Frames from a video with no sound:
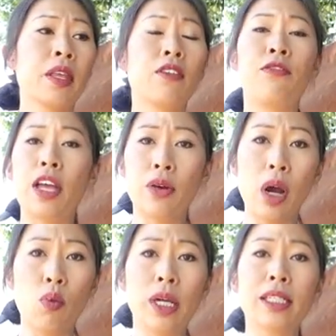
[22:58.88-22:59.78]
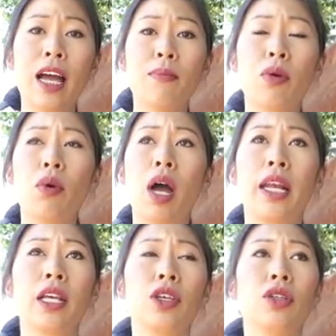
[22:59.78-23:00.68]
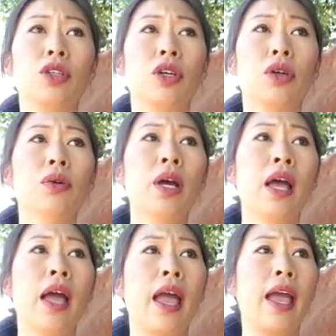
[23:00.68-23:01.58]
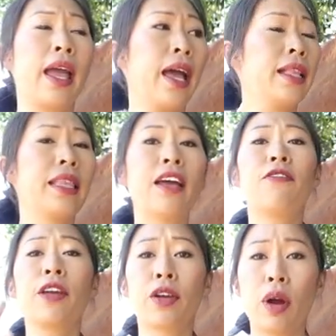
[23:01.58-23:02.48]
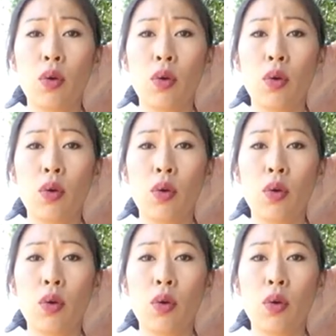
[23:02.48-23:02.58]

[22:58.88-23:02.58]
Figure out what type of riding you do, and then figure out